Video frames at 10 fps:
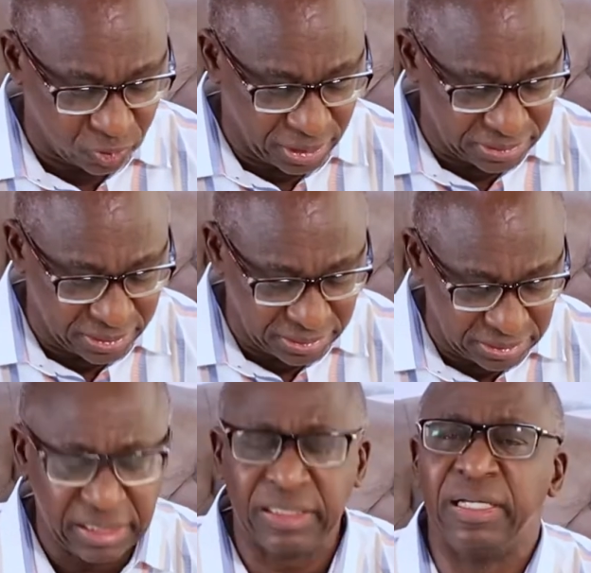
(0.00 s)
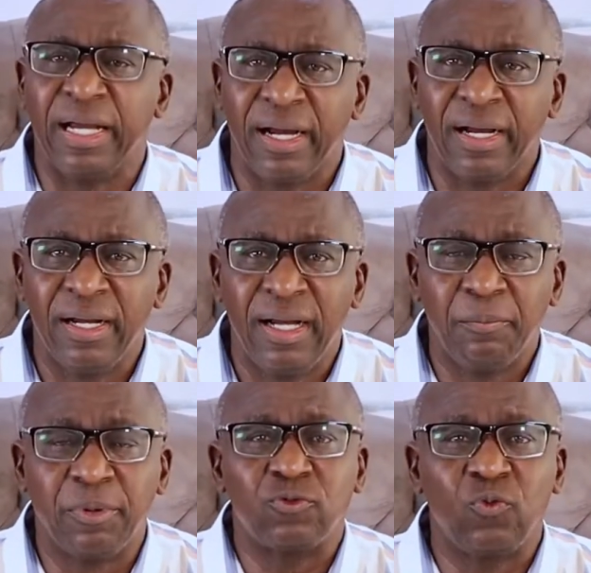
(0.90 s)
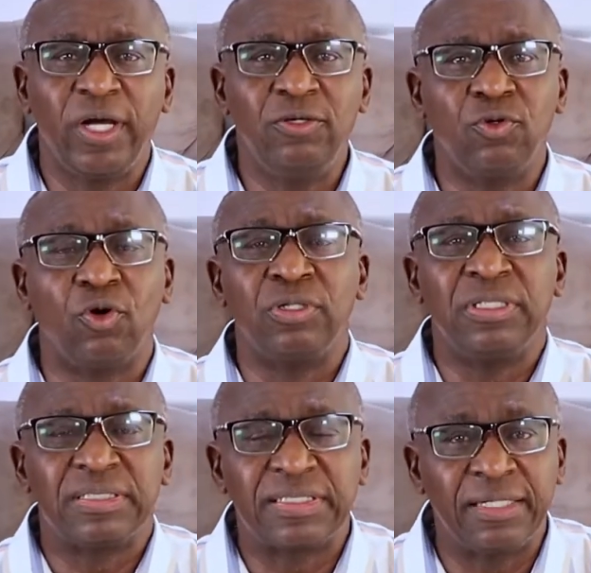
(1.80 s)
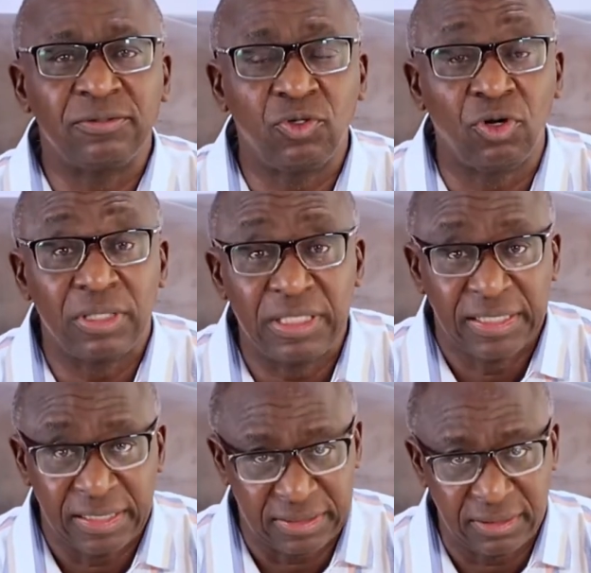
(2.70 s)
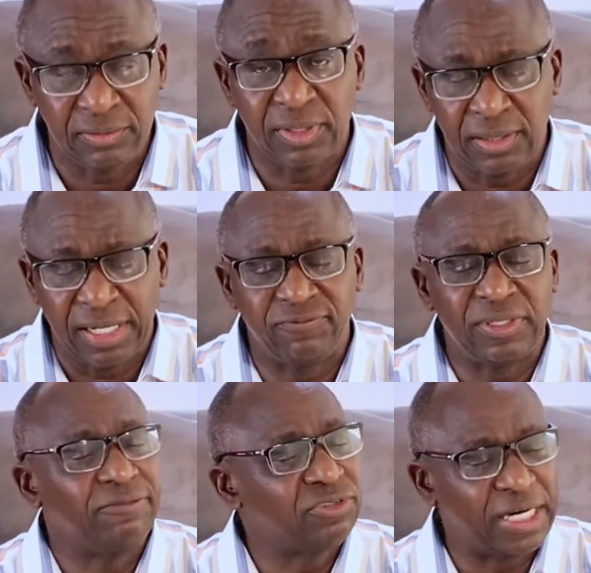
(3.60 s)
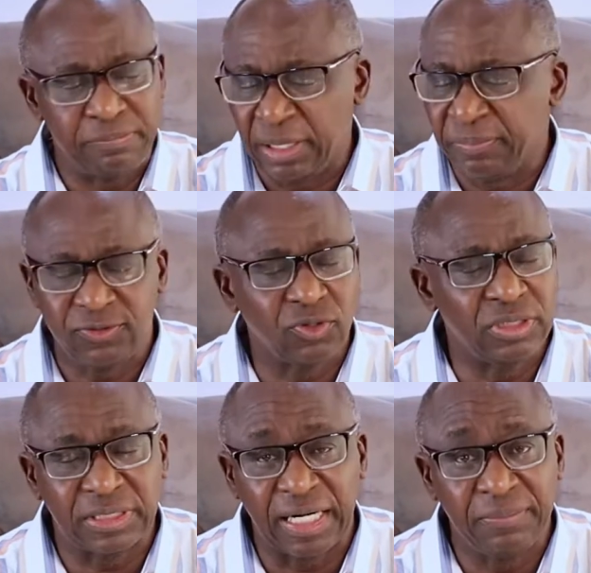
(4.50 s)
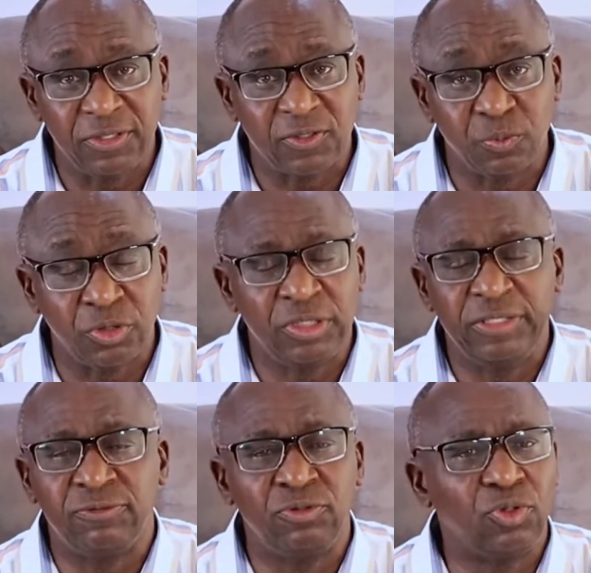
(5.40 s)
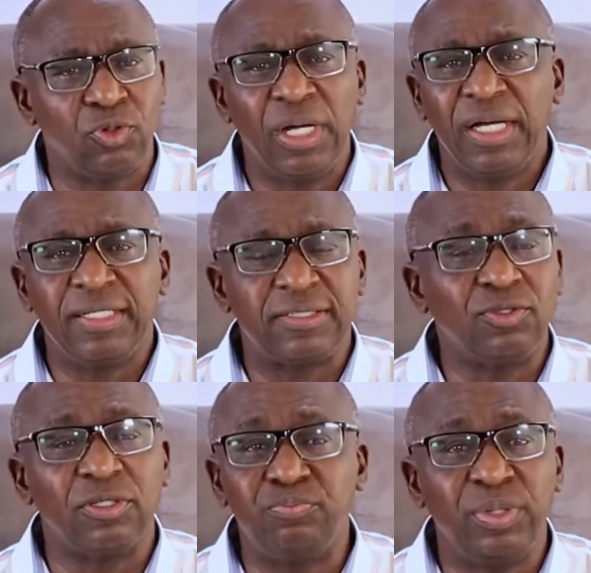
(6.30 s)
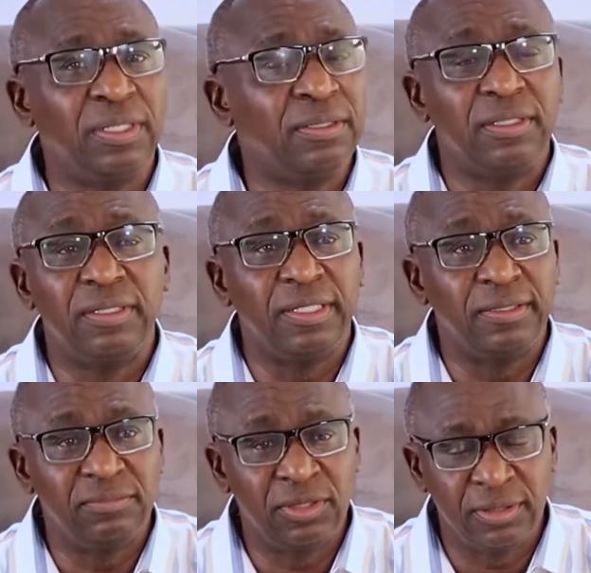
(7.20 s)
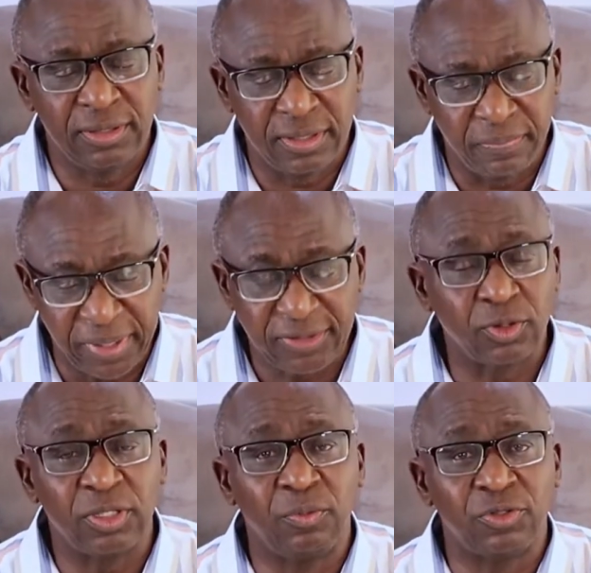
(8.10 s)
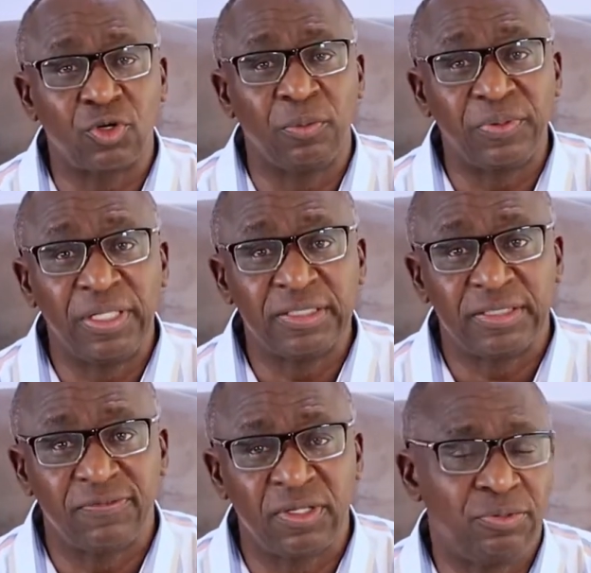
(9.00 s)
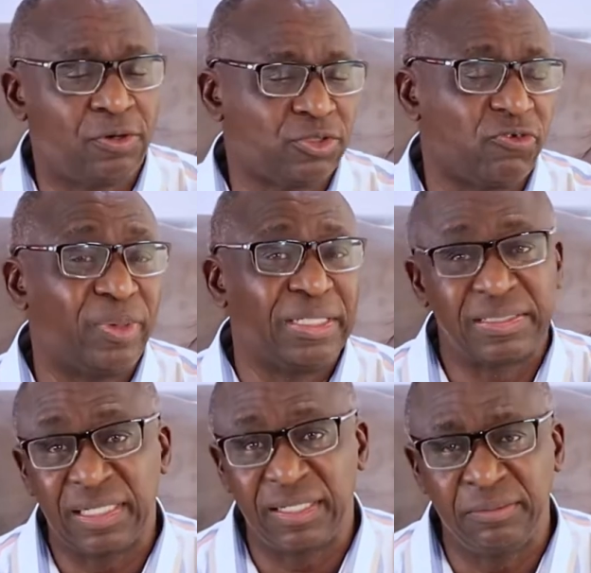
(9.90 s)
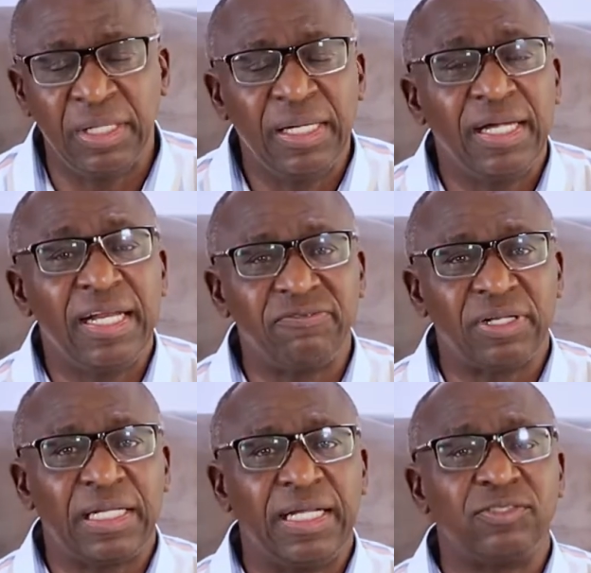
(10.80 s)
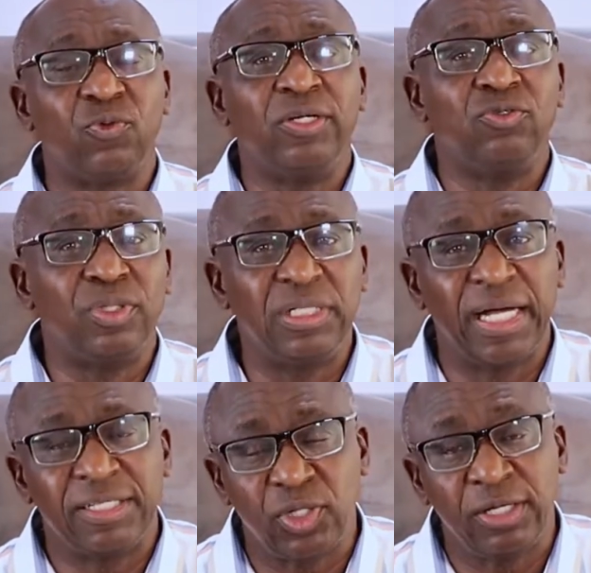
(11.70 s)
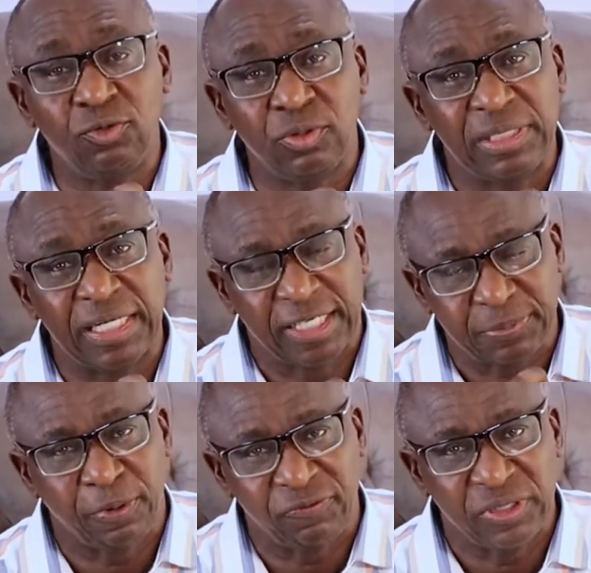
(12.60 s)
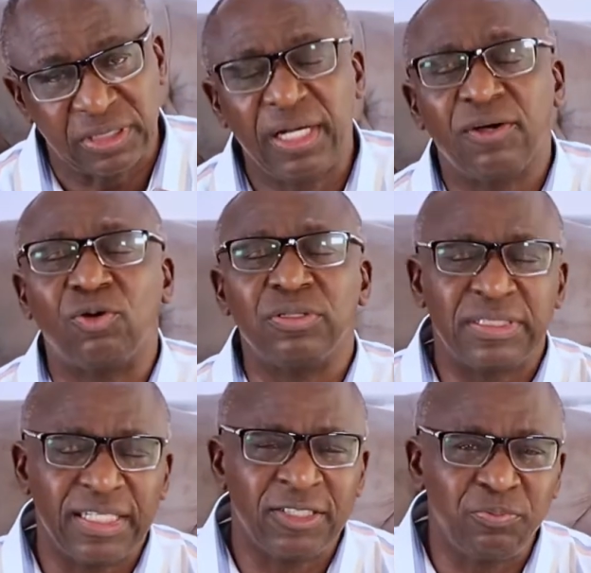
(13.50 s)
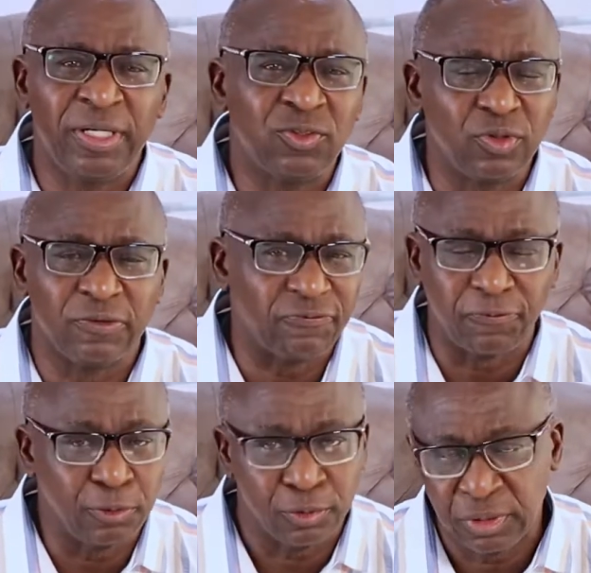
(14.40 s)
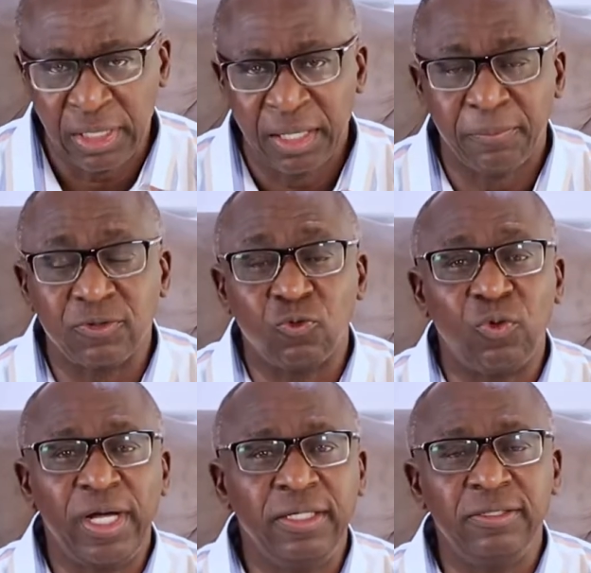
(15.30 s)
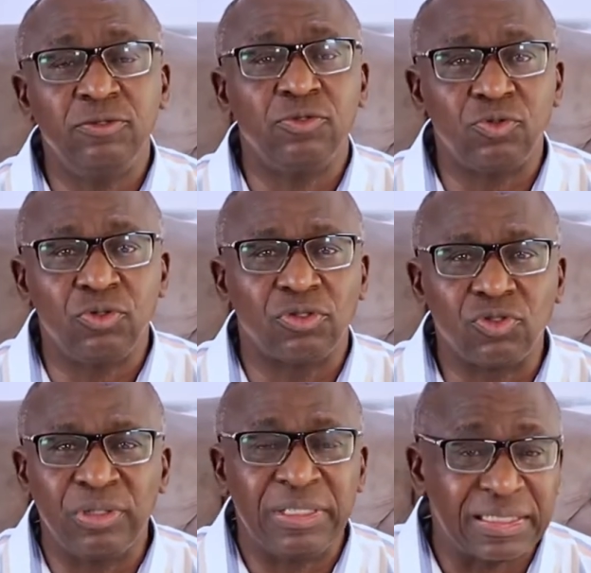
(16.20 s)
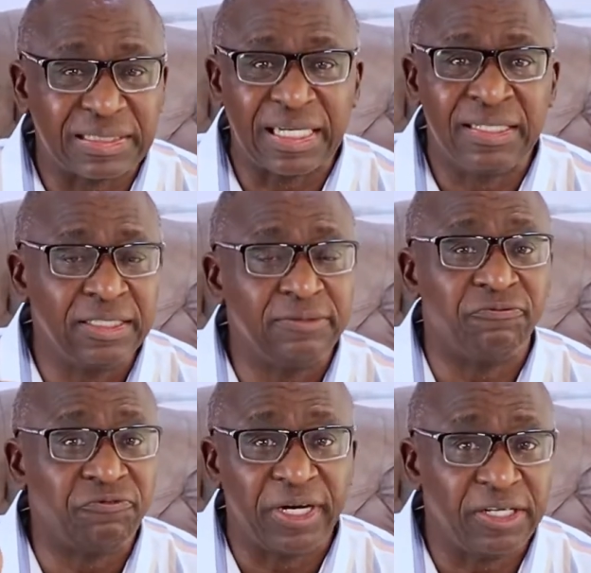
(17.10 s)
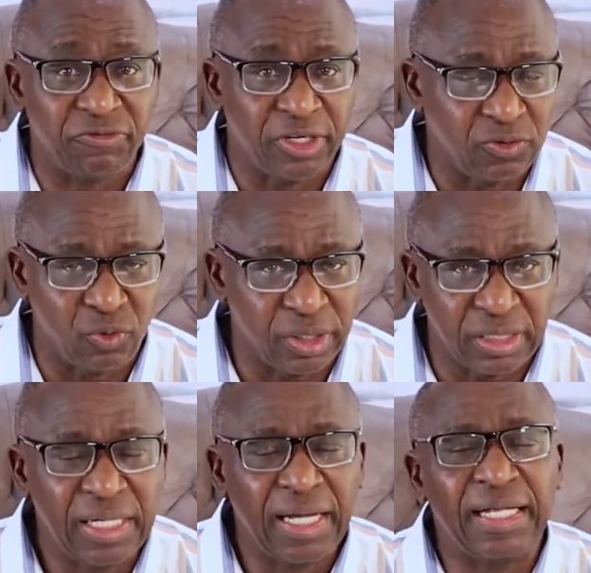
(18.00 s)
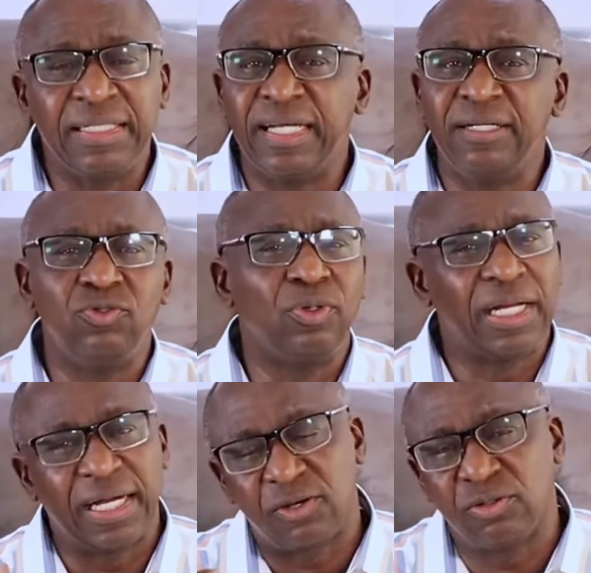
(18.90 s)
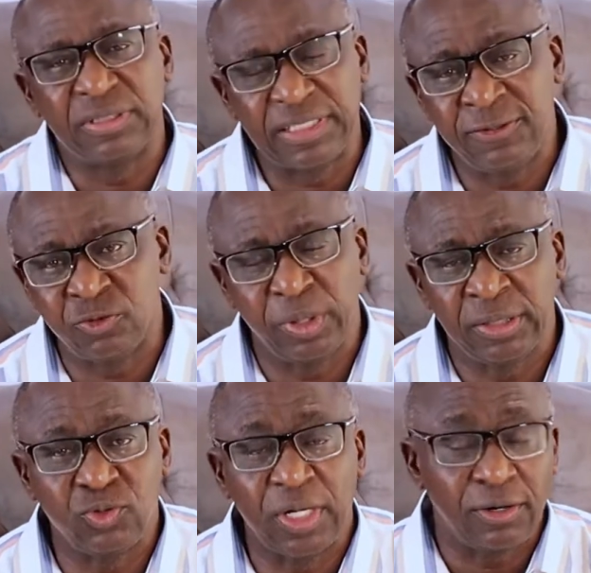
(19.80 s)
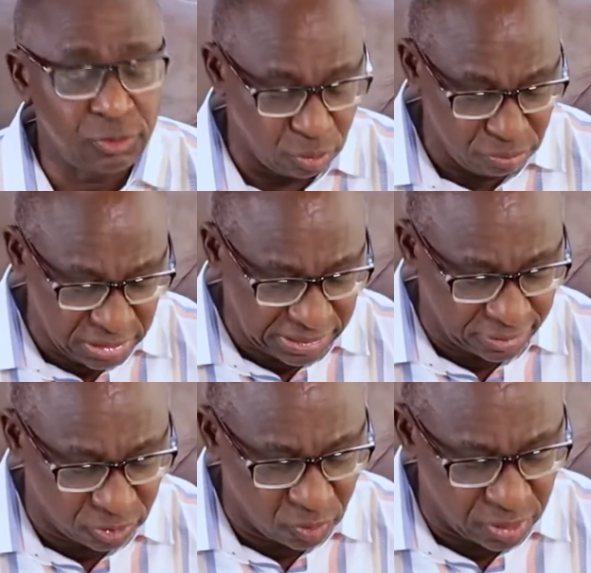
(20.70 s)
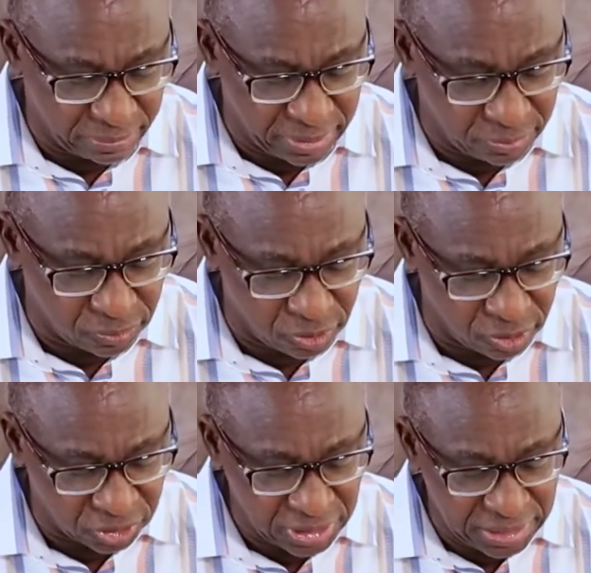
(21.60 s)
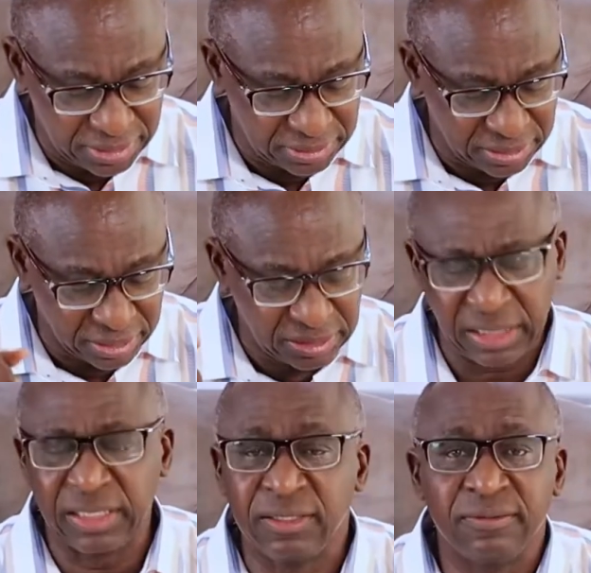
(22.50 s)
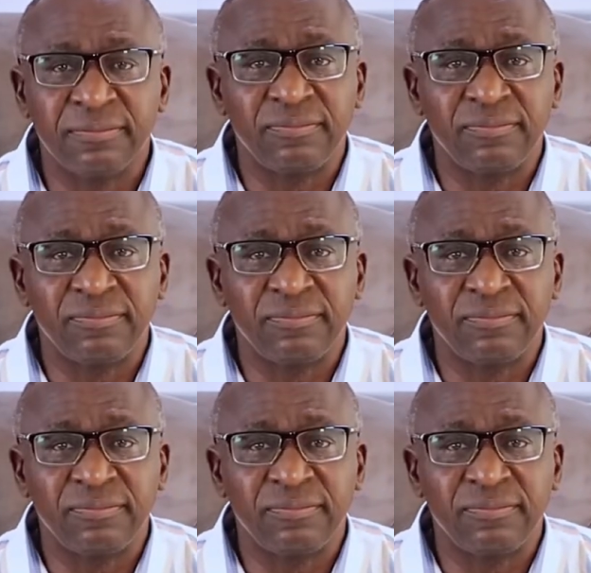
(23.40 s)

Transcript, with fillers: to as great gain here. But when you understand godliness, that I've, I've, tried my best to describe this morning, even though it's not been the, the, the best or the most comprehensive thing because of my time. Nevertheless, when you get a good grasp of it, contentment will follow. But when you do not understand it very, very well, and then you lack contentment, you are going to miss out on what the Bible calls this great gain.